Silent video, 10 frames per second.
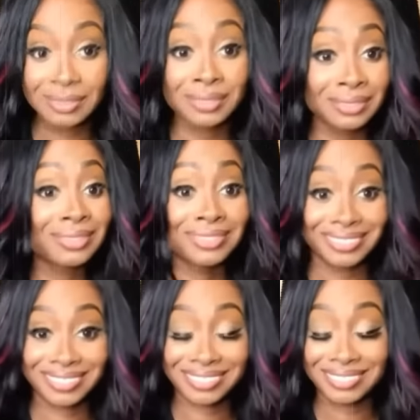
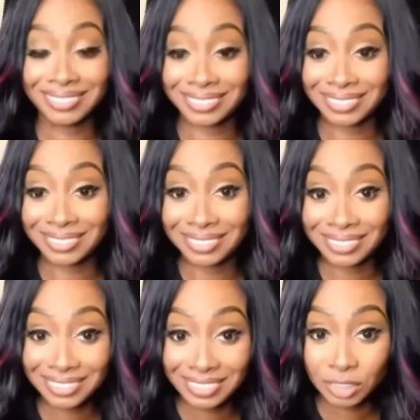
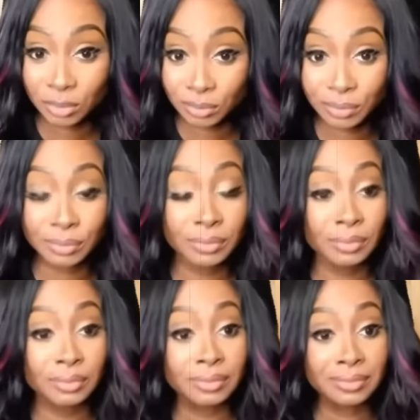
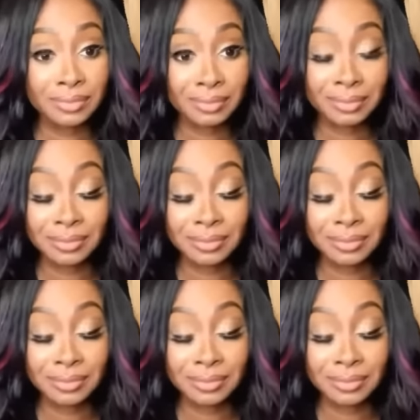(silent)